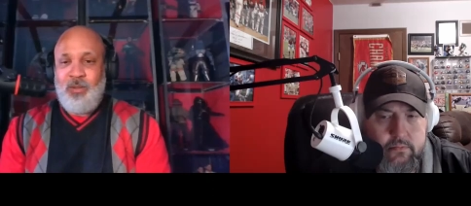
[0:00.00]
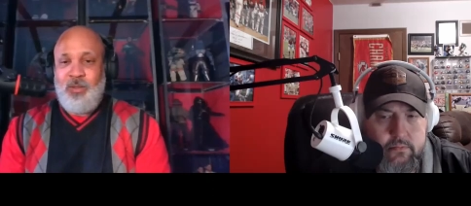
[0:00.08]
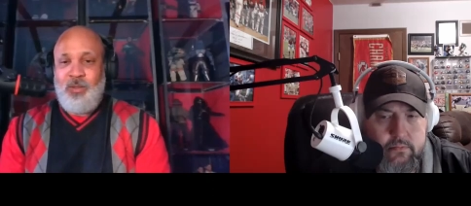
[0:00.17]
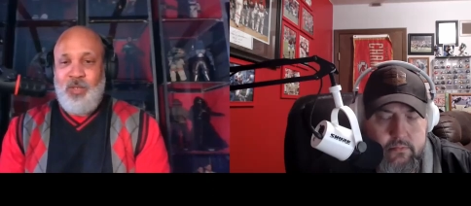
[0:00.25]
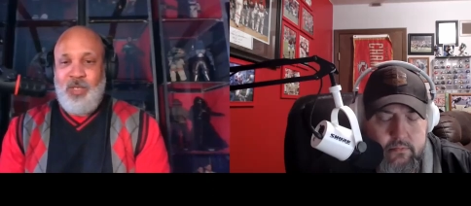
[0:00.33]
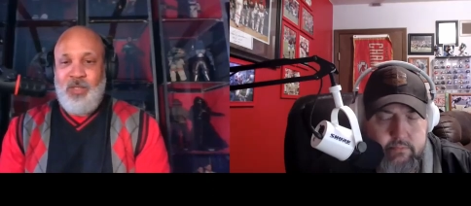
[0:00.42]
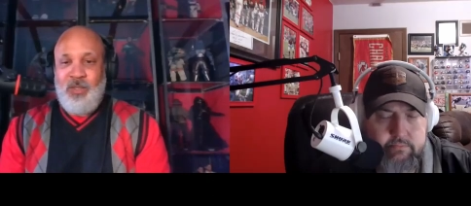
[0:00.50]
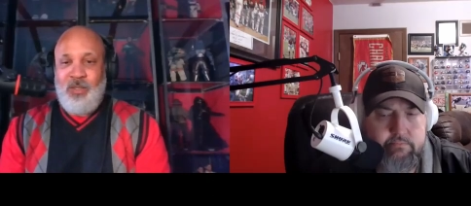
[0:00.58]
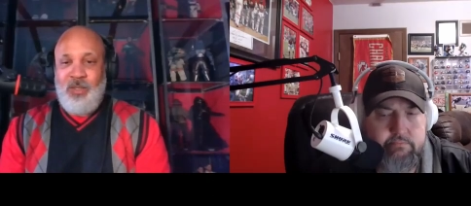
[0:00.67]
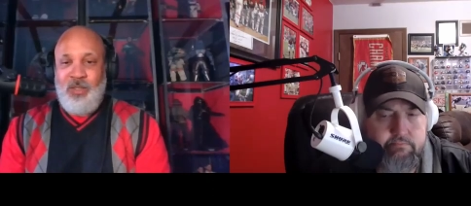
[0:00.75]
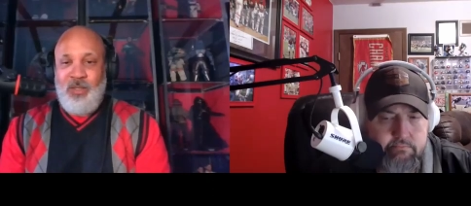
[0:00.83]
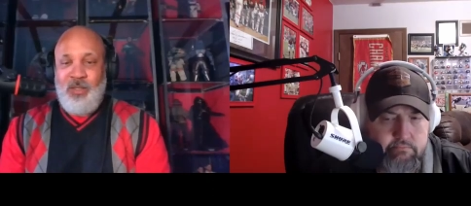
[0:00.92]
Speaker 1: you
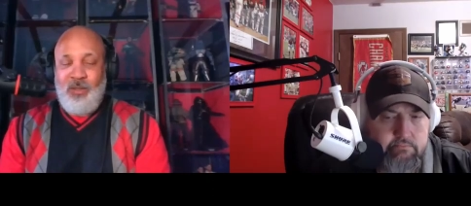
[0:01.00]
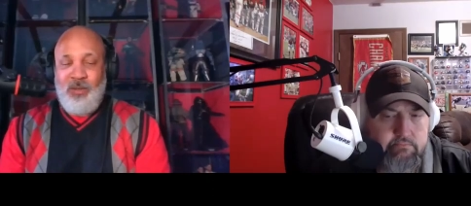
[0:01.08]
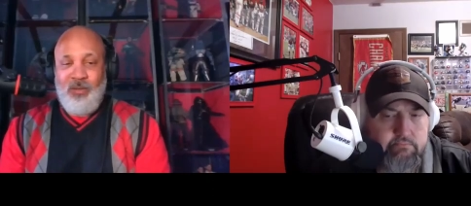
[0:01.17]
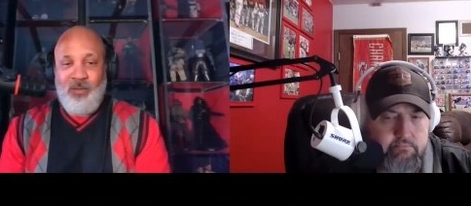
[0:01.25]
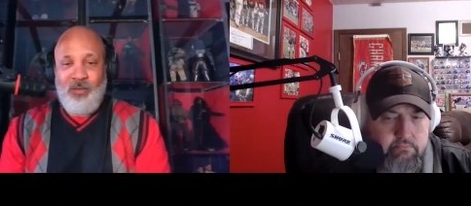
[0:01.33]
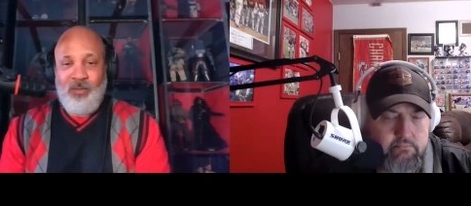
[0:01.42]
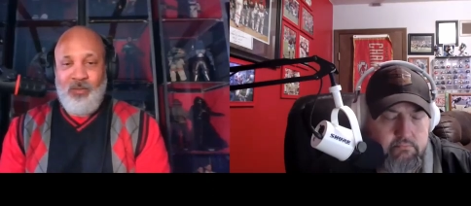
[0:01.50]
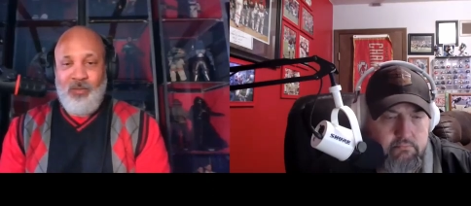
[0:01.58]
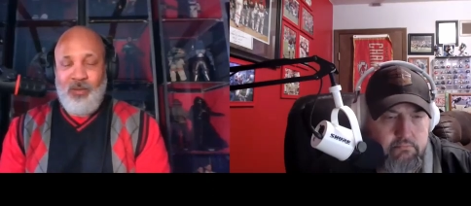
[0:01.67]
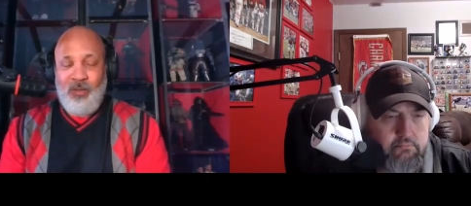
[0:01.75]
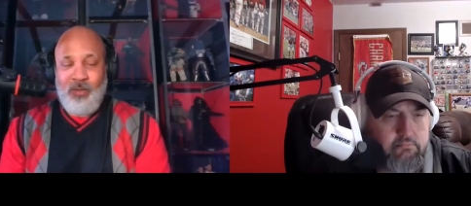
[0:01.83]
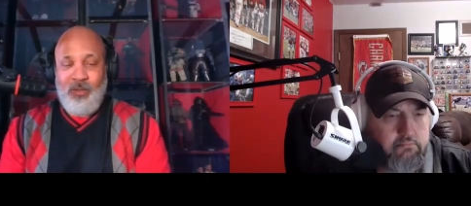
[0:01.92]
had the,
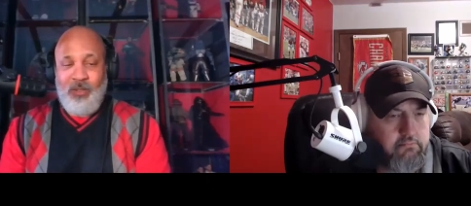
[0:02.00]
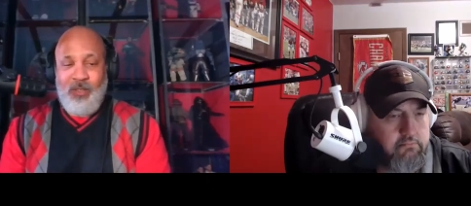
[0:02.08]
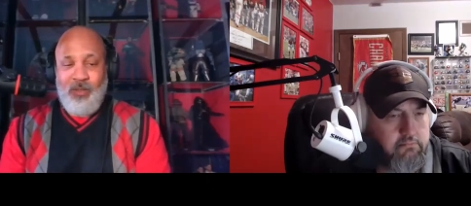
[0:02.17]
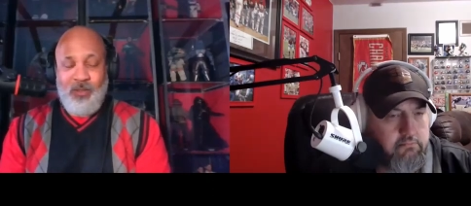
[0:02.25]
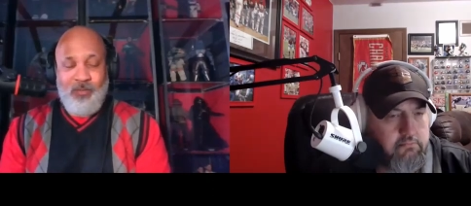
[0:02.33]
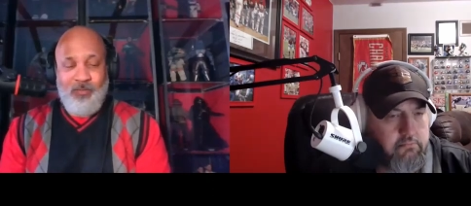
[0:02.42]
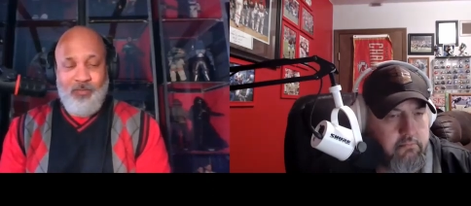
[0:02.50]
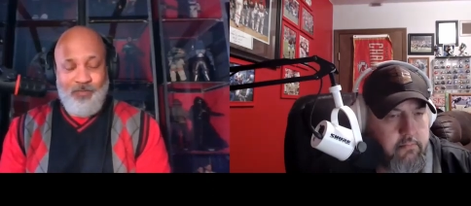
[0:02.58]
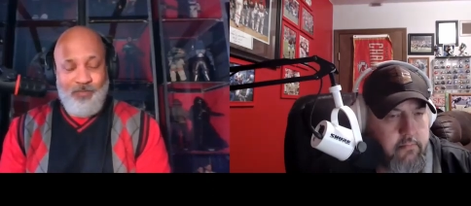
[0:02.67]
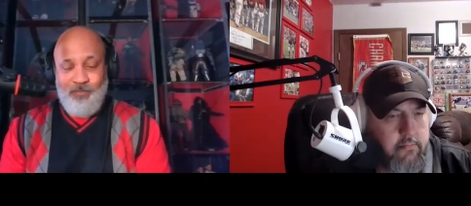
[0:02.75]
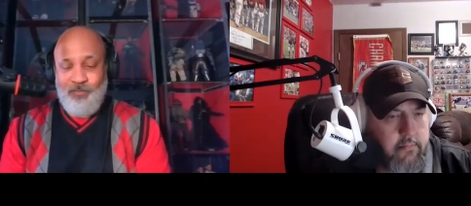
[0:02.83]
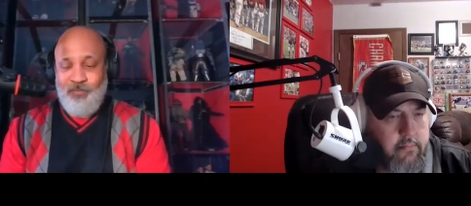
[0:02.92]
uh, uh,
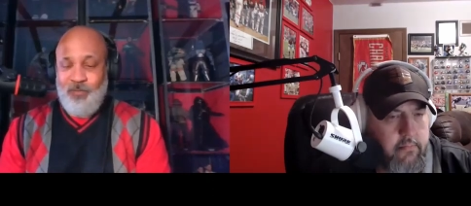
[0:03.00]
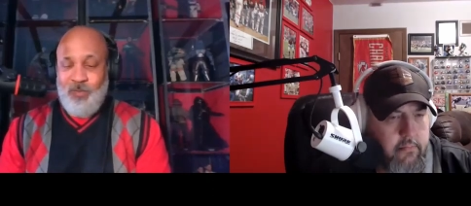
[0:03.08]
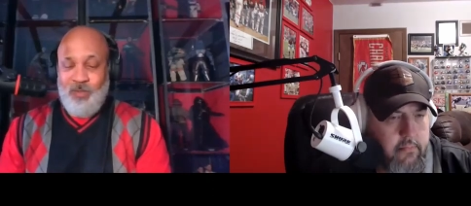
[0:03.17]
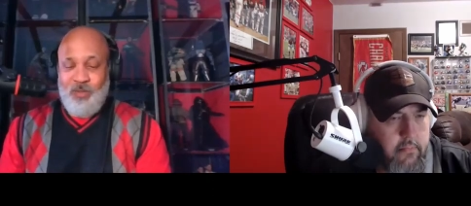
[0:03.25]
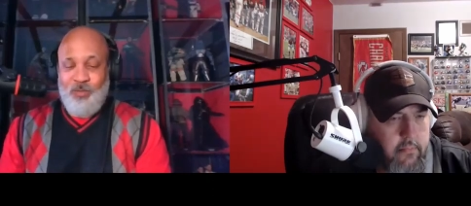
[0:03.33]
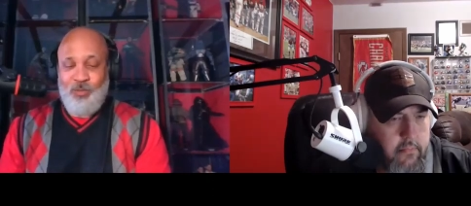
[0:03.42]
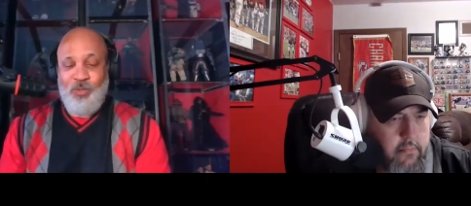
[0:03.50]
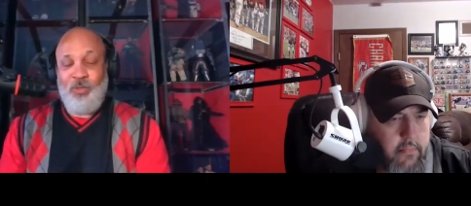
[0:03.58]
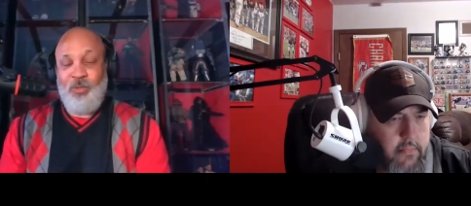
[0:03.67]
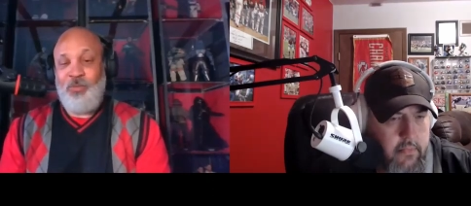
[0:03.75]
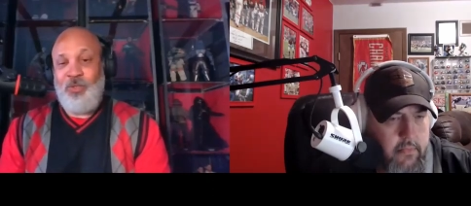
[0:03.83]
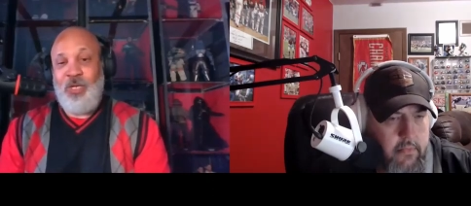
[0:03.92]
almost
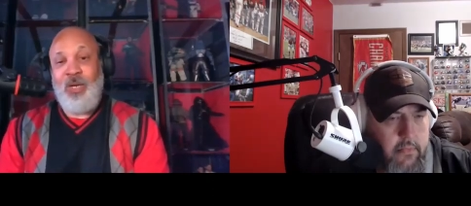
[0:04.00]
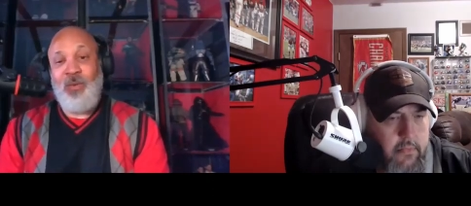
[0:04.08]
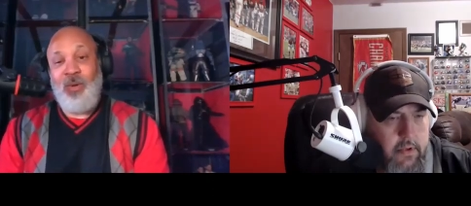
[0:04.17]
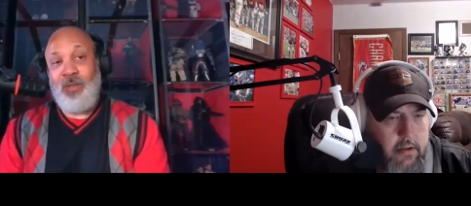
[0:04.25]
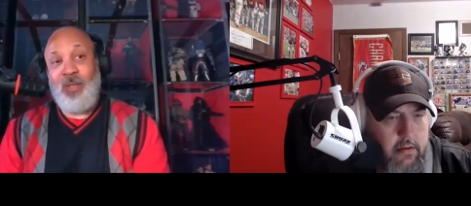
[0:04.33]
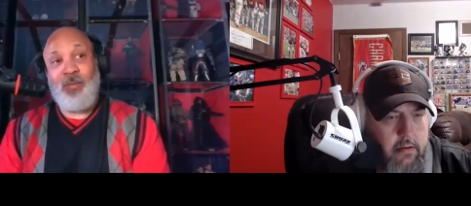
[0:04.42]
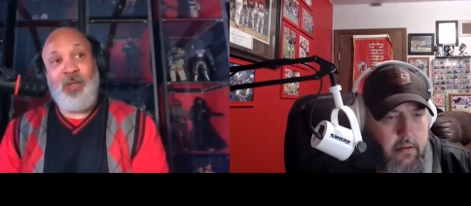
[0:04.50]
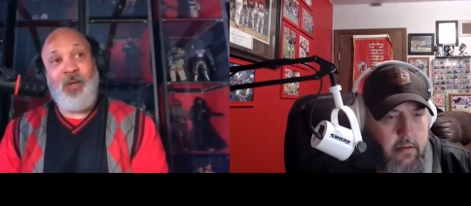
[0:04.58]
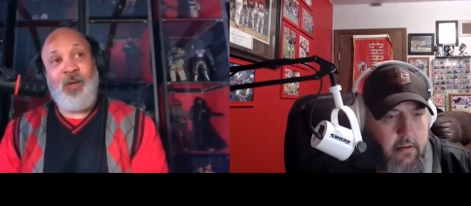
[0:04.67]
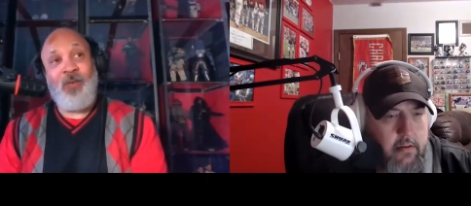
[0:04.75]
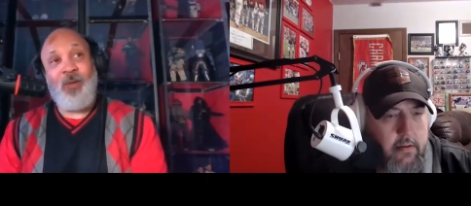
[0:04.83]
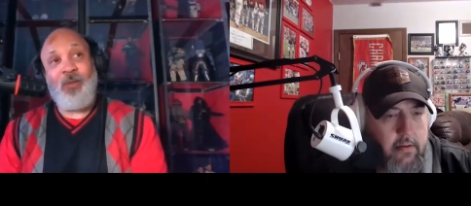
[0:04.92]
called them the Jaguars. I'm
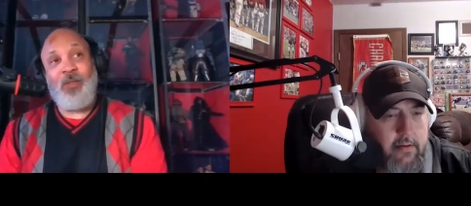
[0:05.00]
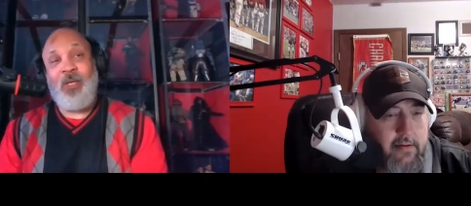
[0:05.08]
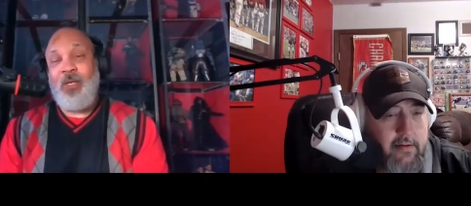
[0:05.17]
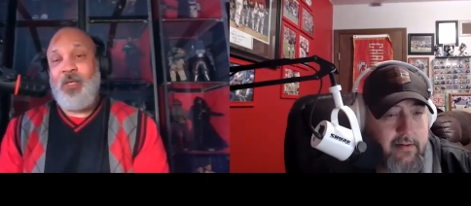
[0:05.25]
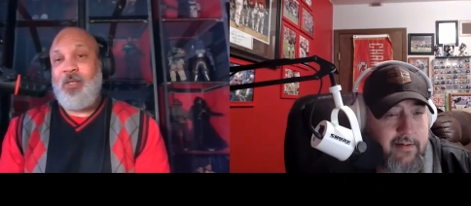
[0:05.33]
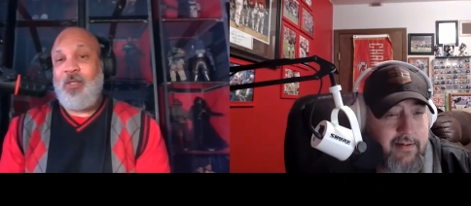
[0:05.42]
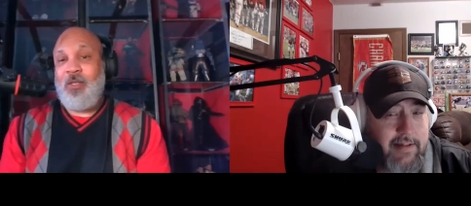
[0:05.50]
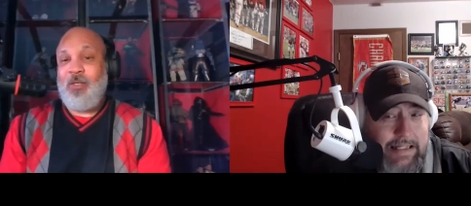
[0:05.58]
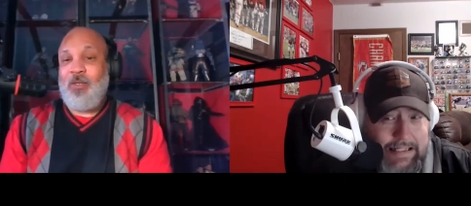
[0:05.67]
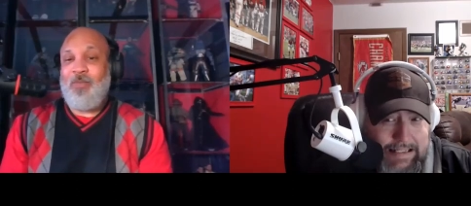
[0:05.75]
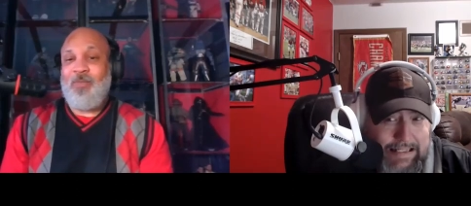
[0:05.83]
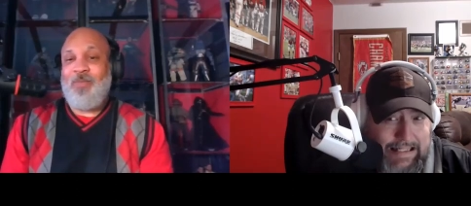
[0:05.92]
sorry, folks.
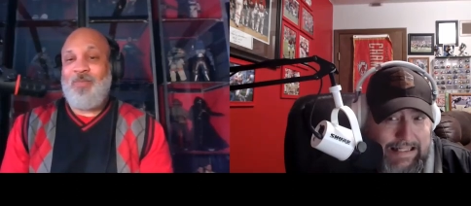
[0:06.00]
Uh,